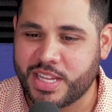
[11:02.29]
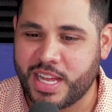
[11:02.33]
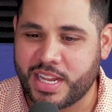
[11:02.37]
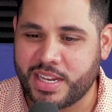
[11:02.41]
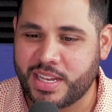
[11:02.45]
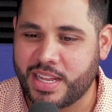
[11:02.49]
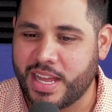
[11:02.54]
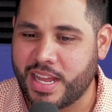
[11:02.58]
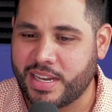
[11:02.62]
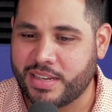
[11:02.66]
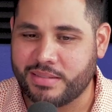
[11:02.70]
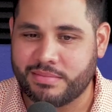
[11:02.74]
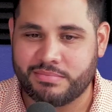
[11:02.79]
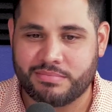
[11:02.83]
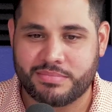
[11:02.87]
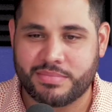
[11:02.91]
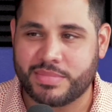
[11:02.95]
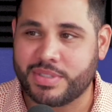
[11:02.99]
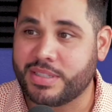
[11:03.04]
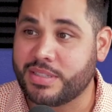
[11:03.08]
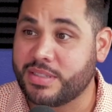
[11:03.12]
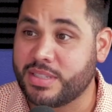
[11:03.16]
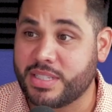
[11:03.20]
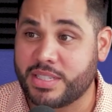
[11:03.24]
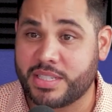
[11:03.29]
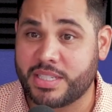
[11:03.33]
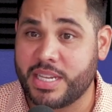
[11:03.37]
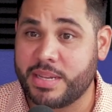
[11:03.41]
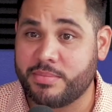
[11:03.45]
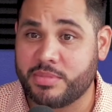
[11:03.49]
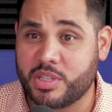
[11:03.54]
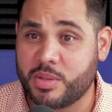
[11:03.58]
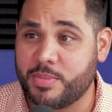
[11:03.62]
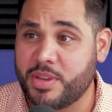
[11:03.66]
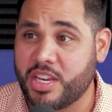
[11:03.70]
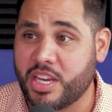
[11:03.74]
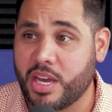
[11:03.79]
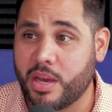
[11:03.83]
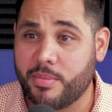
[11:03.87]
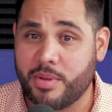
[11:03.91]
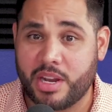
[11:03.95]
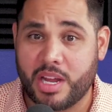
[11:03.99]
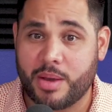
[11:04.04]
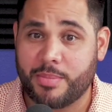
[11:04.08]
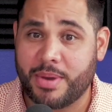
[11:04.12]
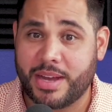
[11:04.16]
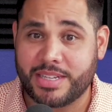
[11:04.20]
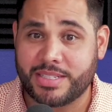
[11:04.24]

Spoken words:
that seems to be coming up.